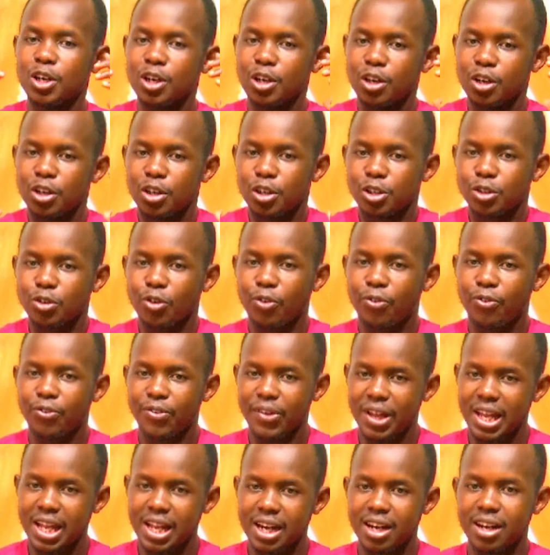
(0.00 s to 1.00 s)
to
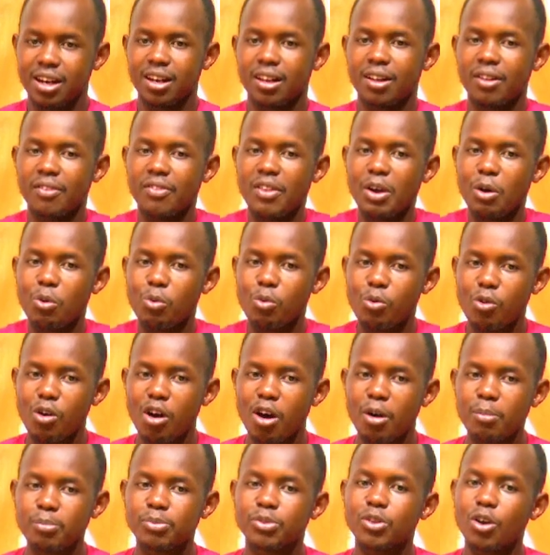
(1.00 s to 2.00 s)
feel the warmth
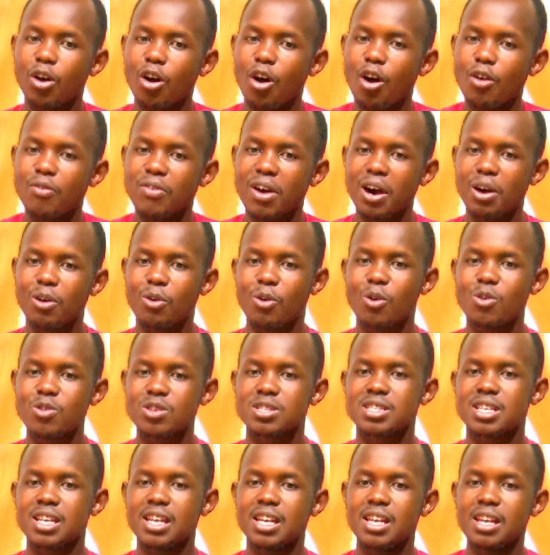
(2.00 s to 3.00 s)
of a cozy
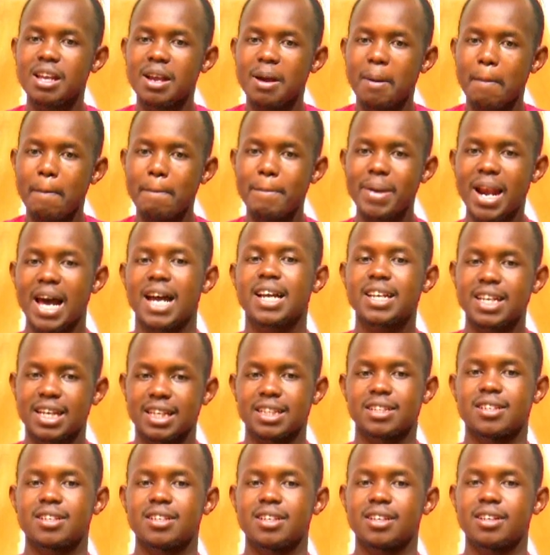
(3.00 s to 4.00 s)
blanket.
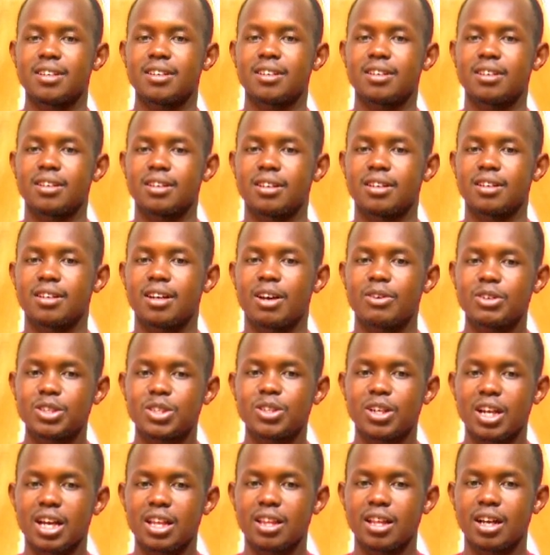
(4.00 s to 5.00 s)
Are we
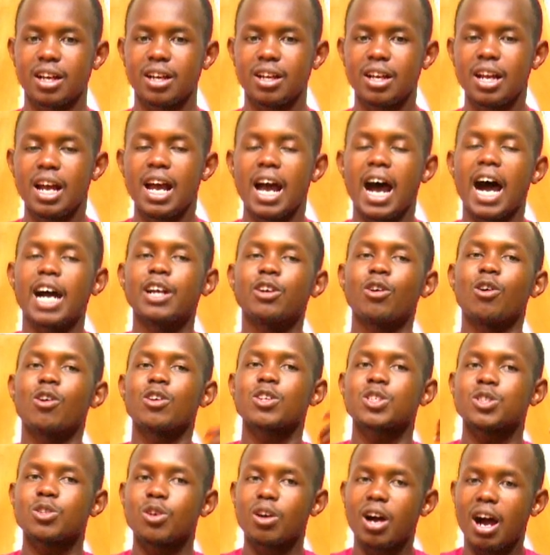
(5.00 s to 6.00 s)
together? And also
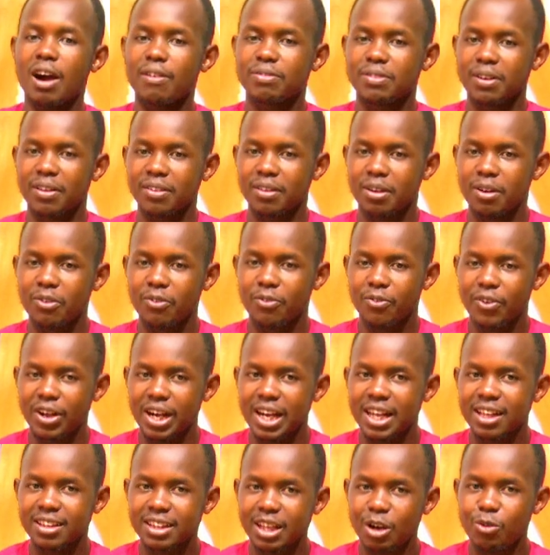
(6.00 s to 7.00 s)
after feeling the
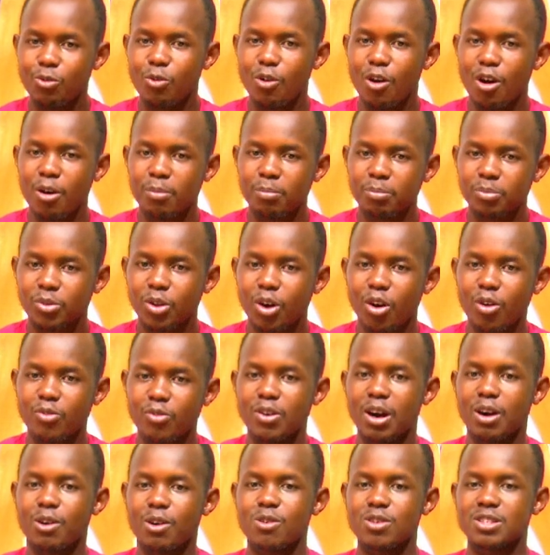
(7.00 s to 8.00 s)
warmth of a
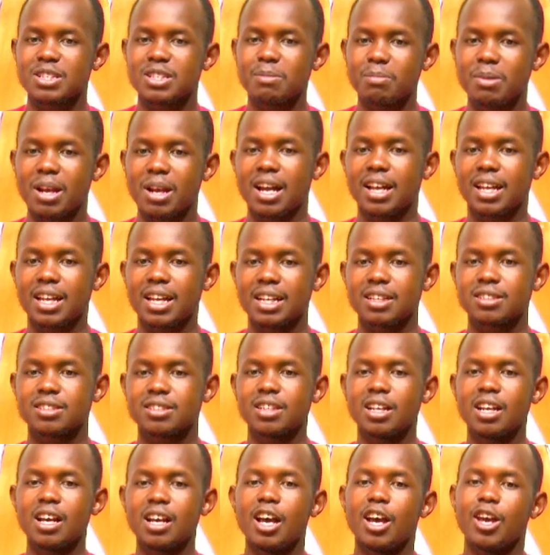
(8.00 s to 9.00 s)
cozy blanket,
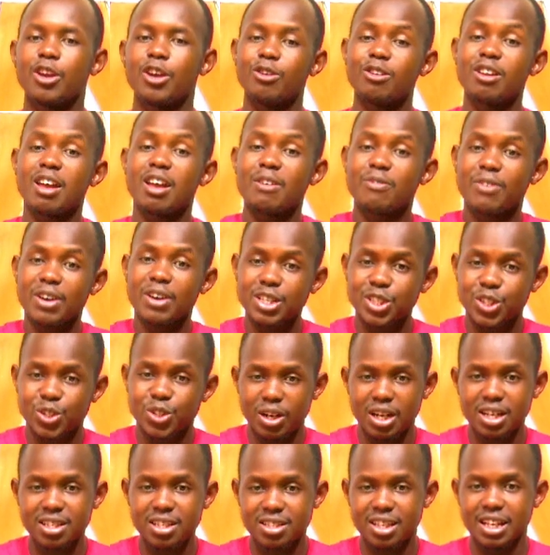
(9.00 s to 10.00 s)
you'll eventually
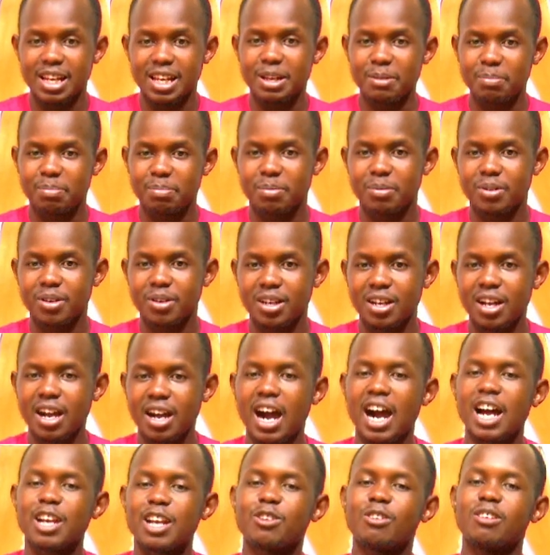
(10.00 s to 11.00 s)
sleep and
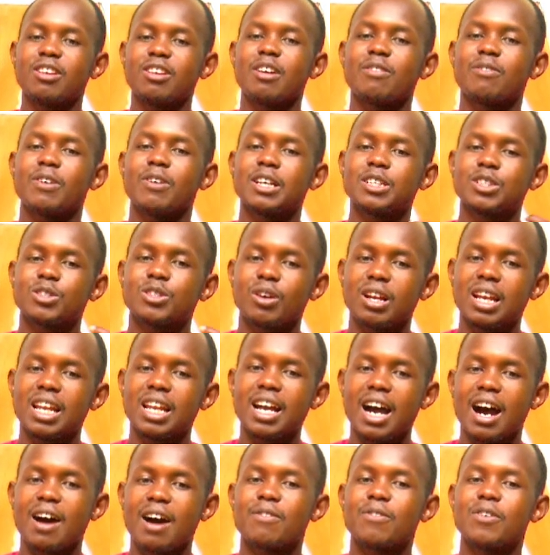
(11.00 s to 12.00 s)
you'll eventually have
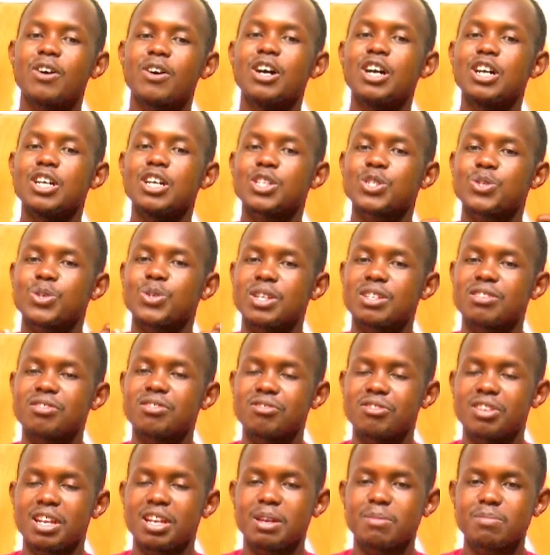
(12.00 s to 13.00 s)
sweet
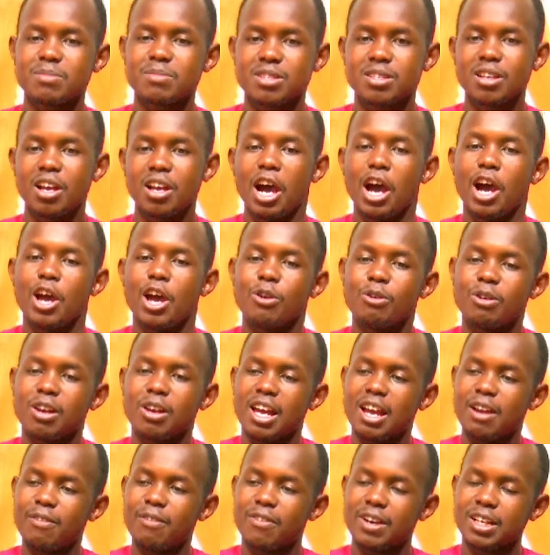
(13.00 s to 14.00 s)
dreams. You'll
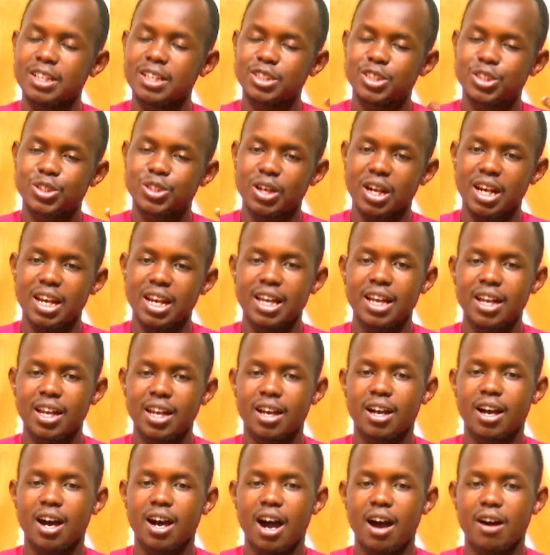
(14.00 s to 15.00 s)
eventually
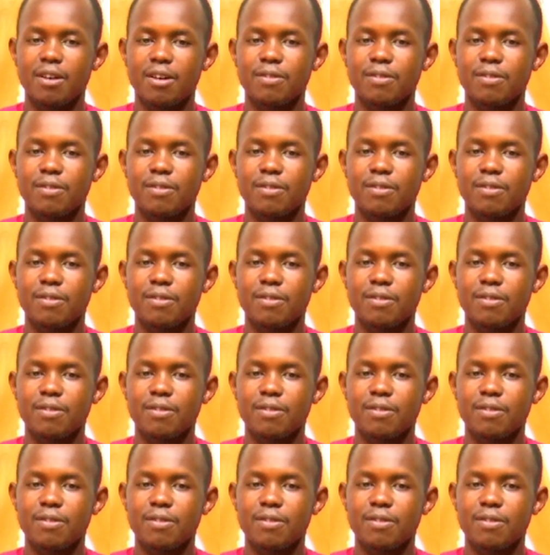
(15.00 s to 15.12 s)
have